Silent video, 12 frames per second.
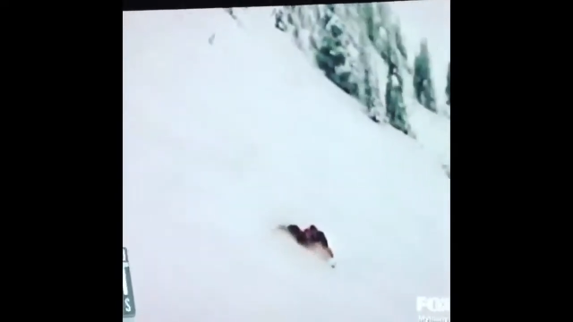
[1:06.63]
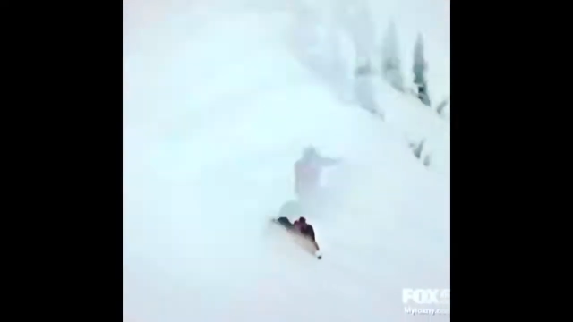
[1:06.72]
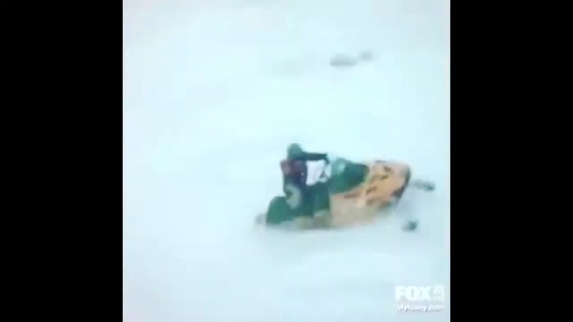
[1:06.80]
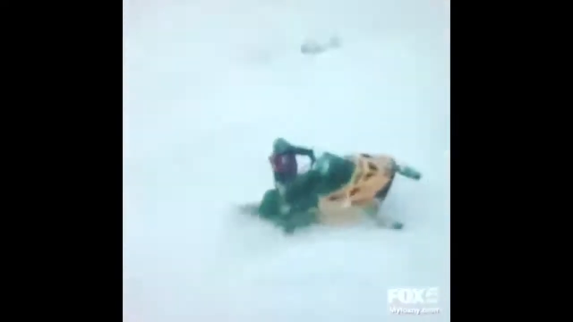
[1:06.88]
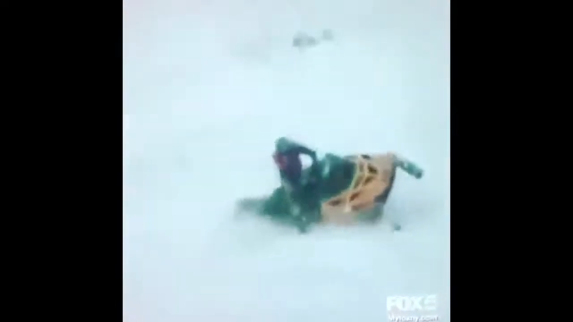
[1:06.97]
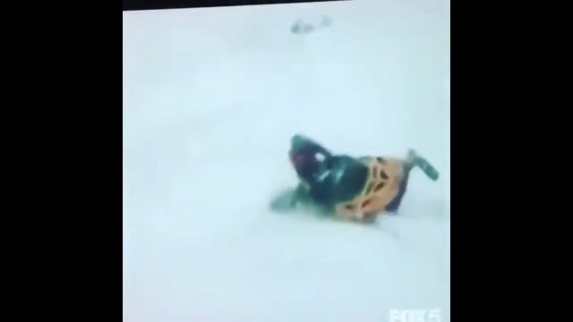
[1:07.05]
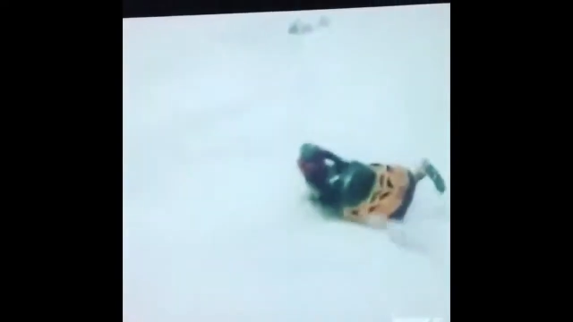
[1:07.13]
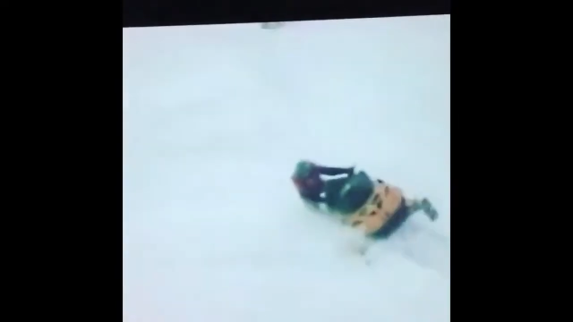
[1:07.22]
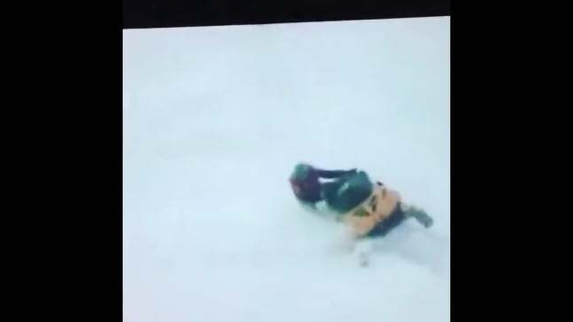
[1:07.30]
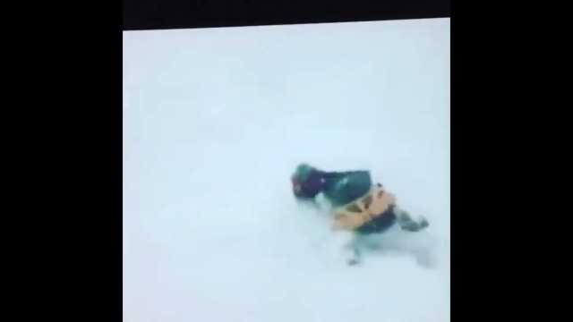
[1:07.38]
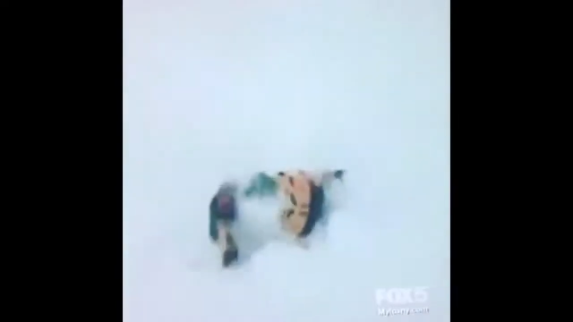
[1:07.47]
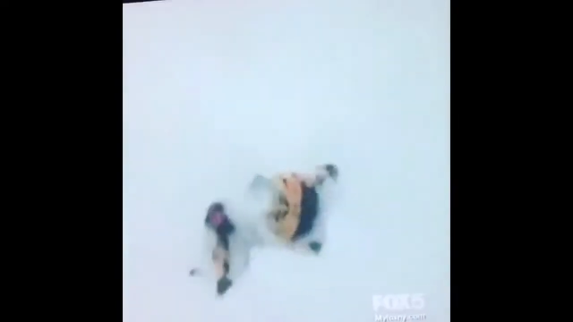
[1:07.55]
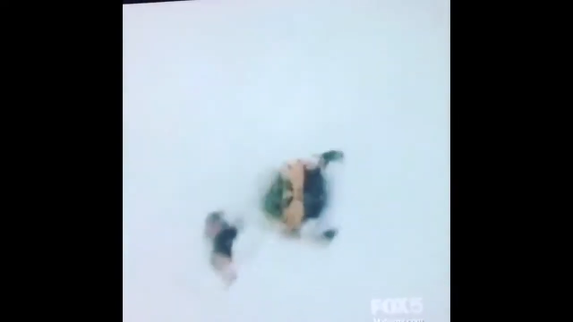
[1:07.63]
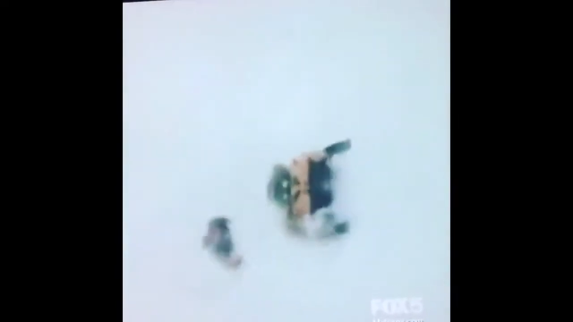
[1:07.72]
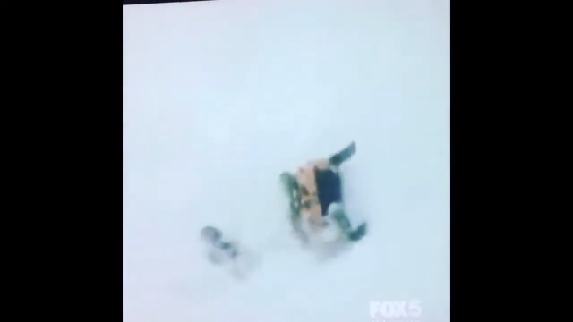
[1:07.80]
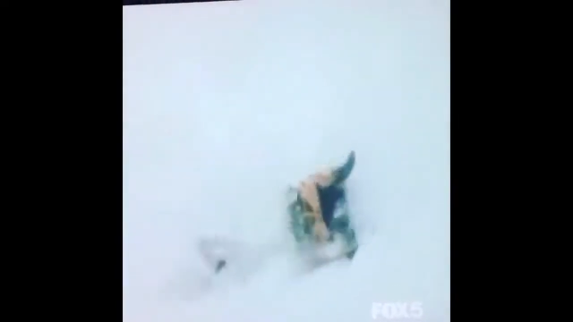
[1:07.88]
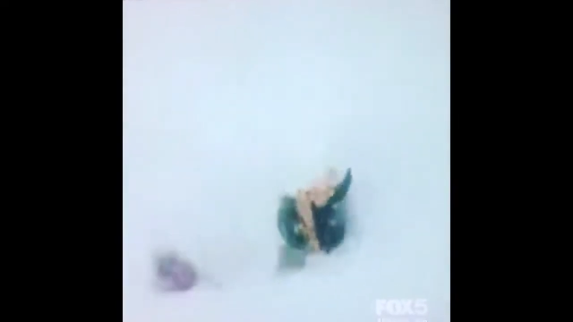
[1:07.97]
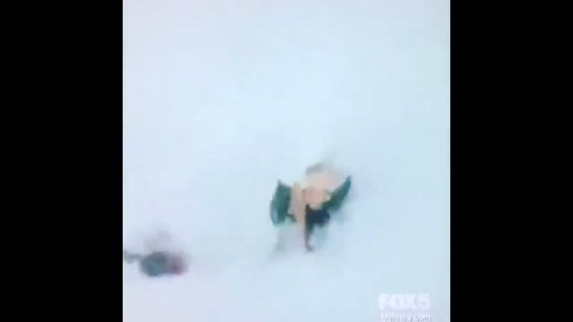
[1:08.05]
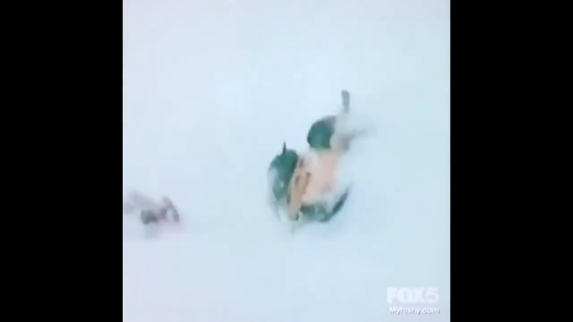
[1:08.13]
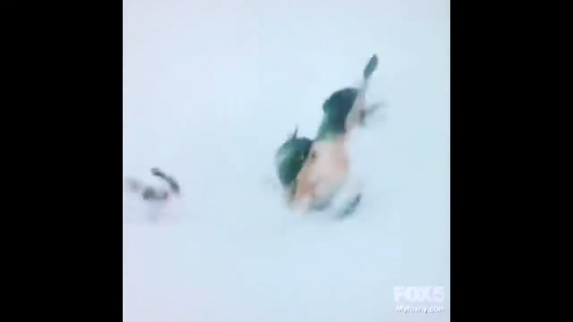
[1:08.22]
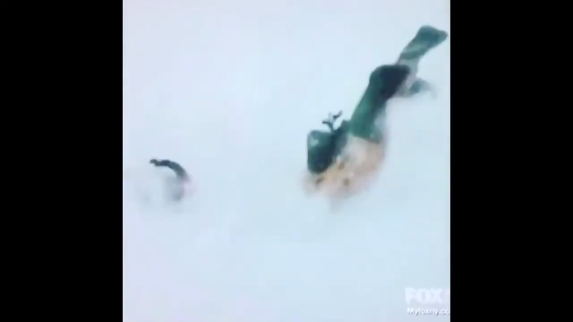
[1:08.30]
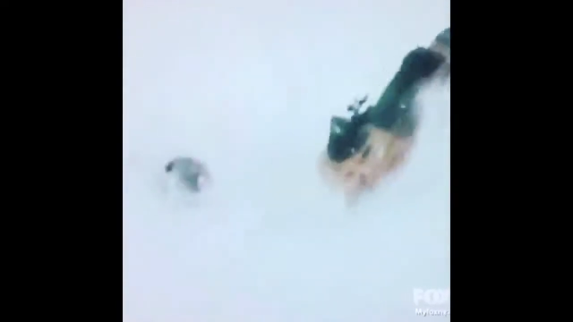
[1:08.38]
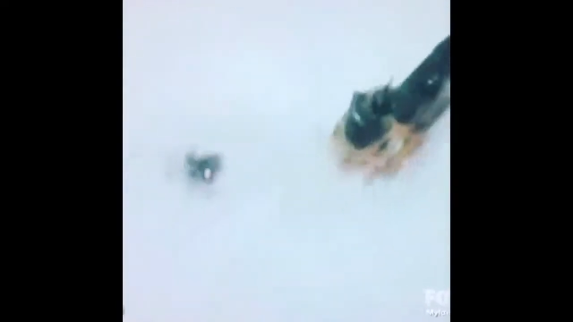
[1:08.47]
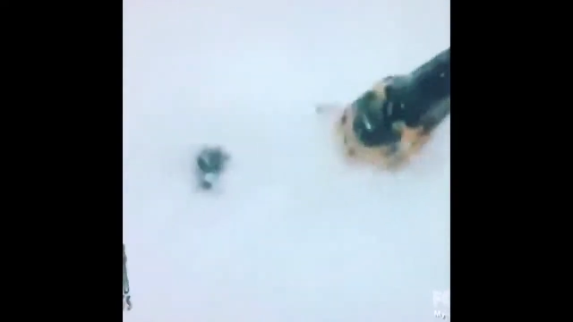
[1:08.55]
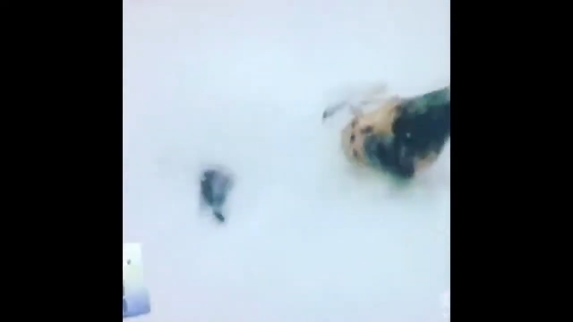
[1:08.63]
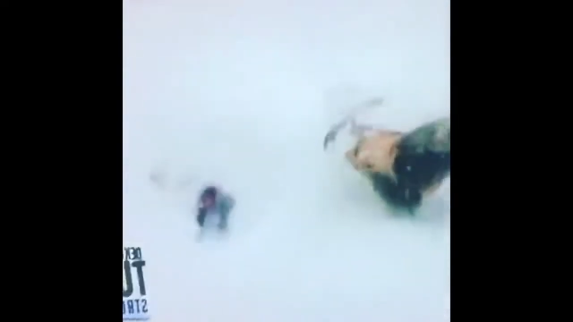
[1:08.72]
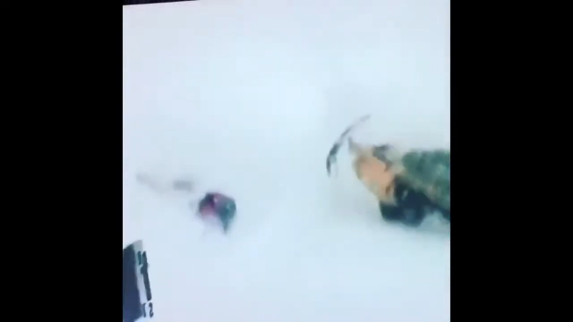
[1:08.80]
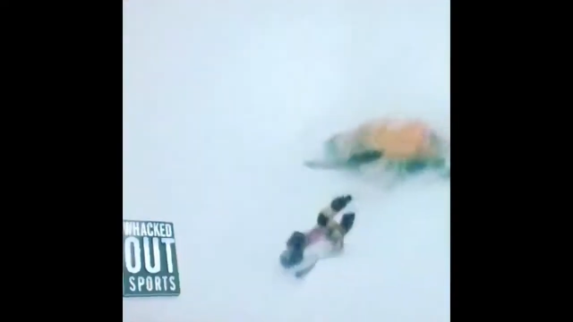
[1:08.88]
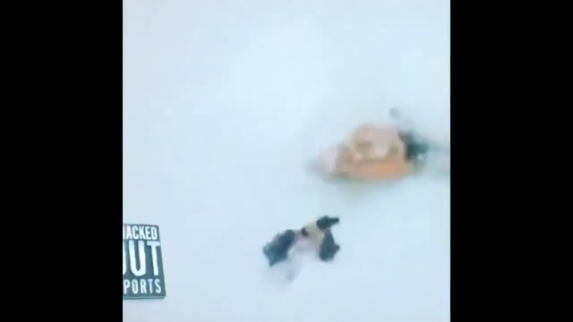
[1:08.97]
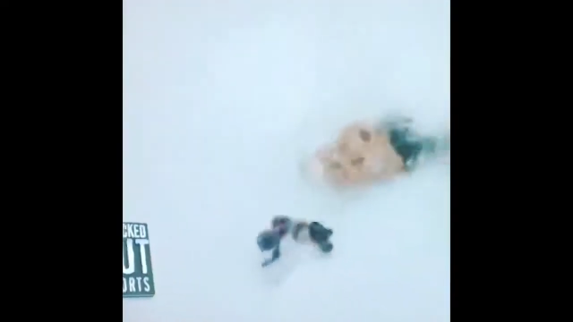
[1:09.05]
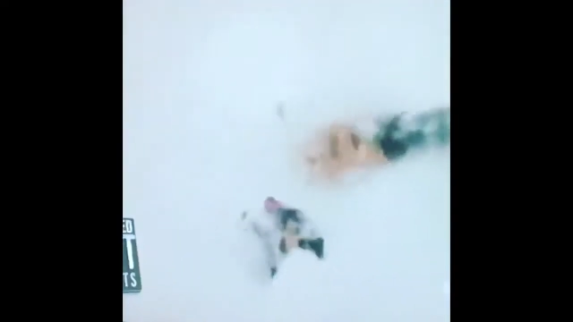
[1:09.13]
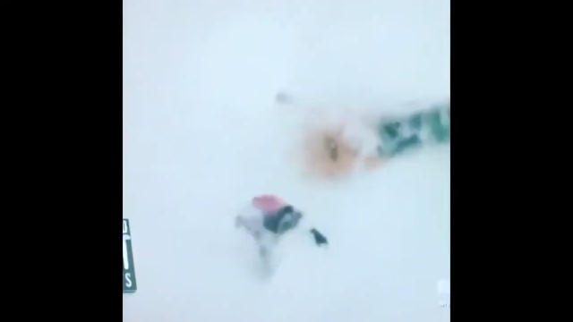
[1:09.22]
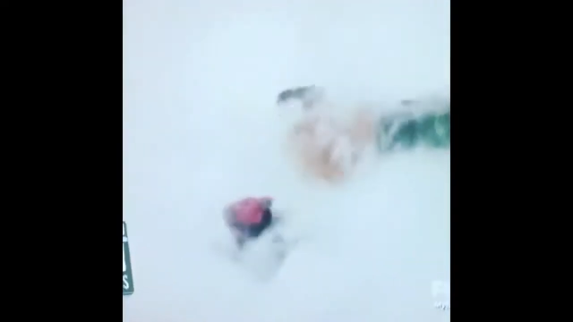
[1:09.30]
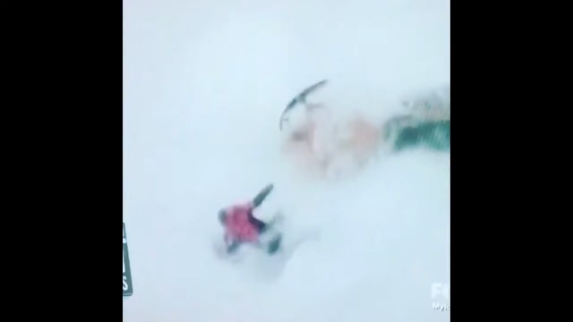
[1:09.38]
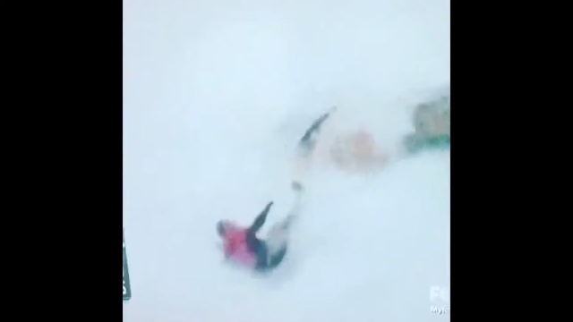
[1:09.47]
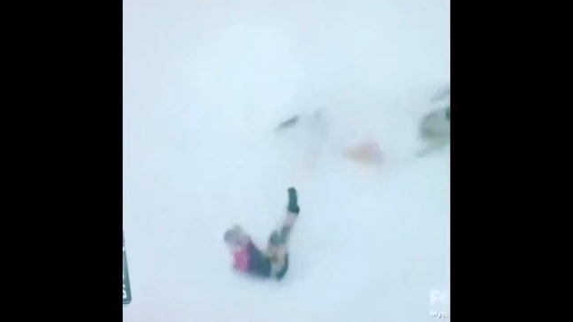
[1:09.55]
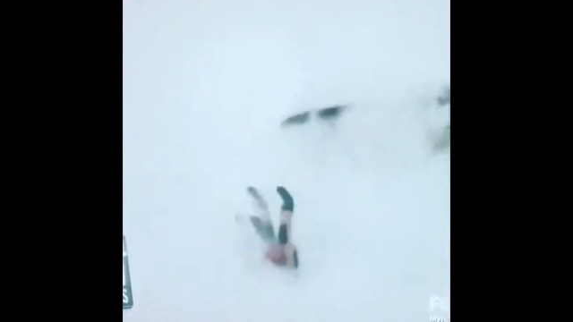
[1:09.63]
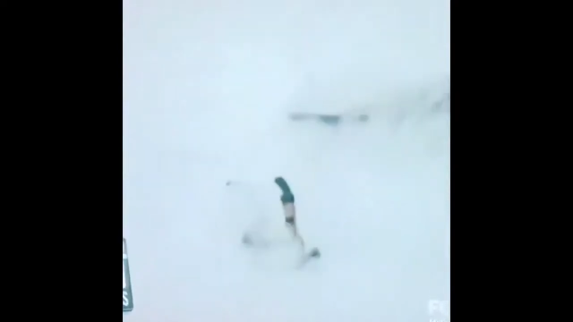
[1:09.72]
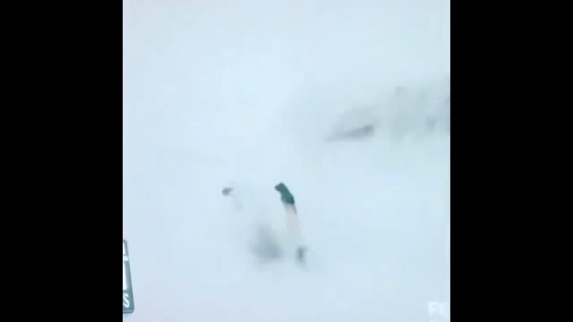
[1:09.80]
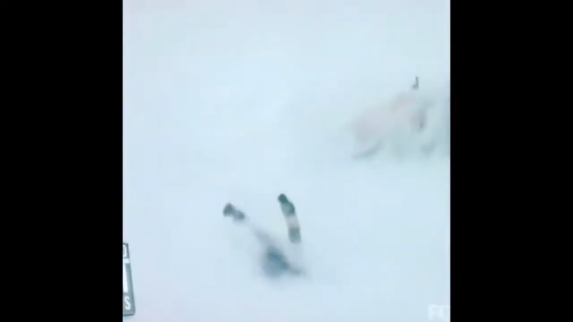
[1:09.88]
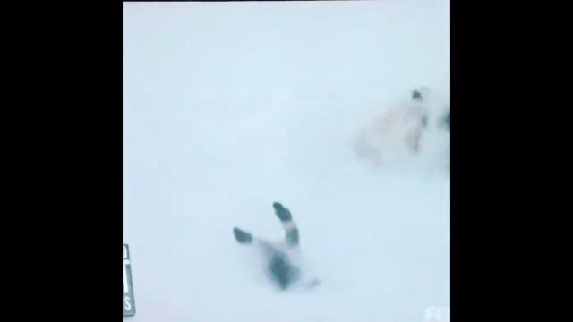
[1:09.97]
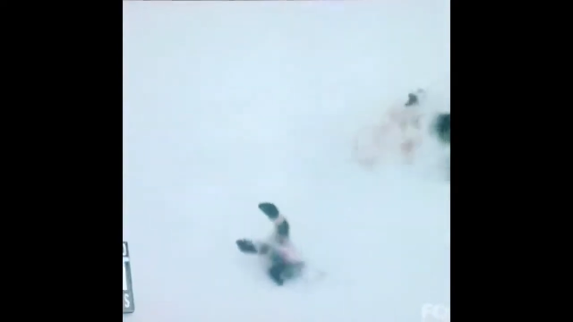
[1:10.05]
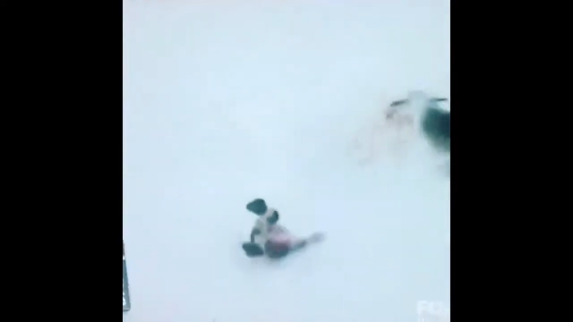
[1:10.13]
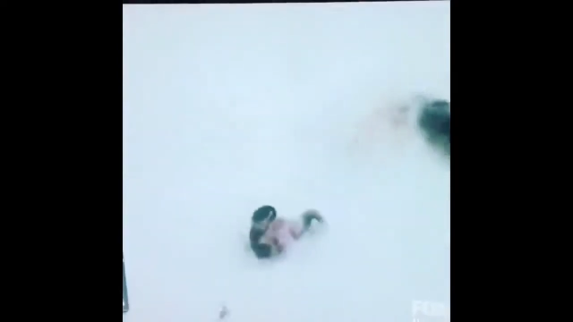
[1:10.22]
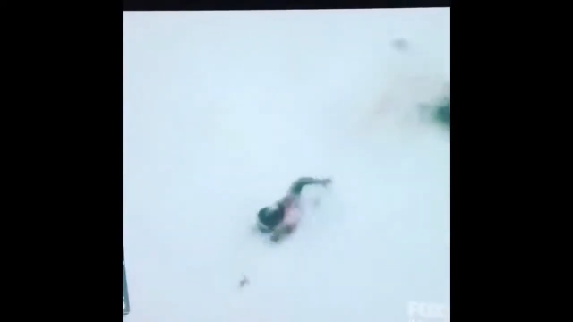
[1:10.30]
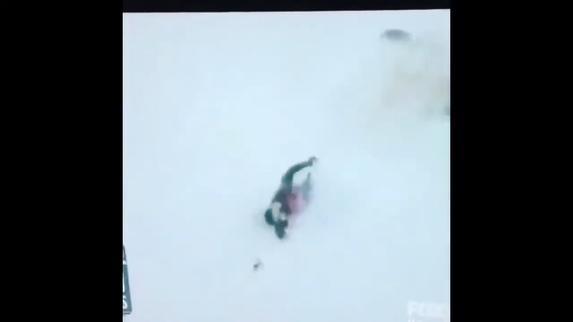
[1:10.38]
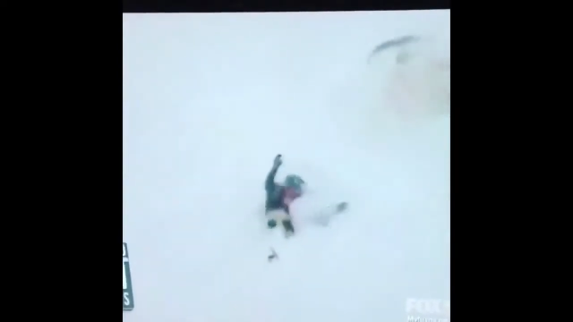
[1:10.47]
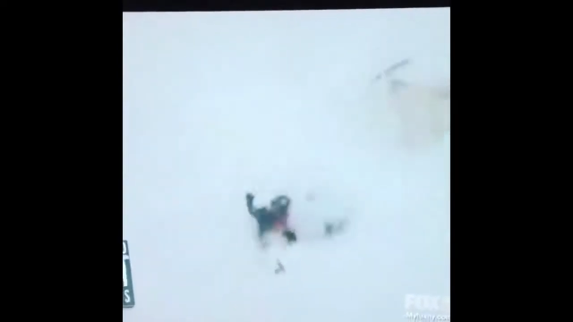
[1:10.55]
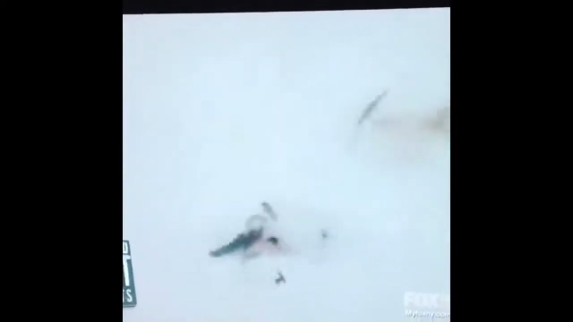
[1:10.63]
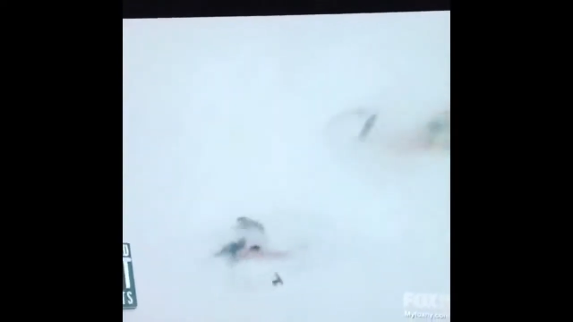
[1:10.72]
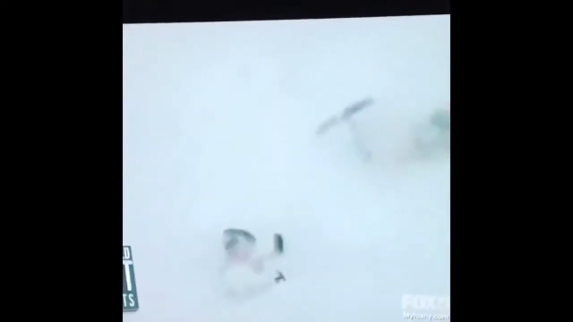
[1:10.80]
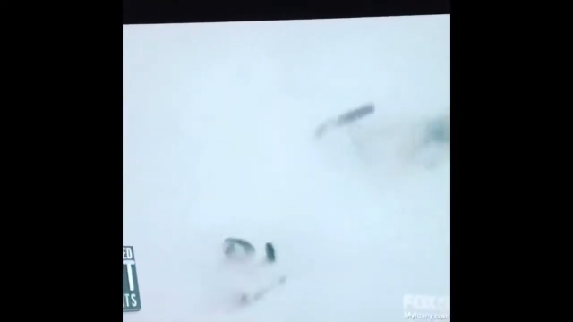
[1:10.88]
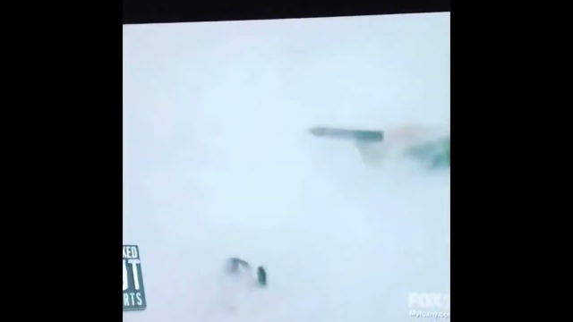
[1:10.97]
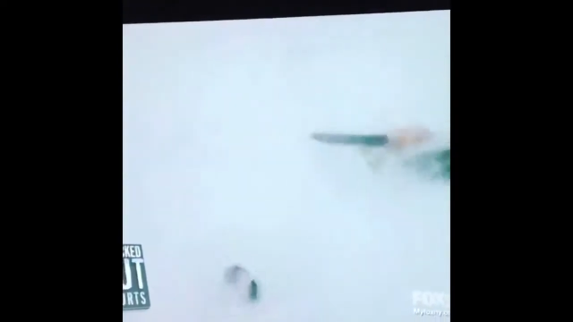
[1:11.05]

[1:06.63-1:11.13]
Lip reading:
(no speaker visible)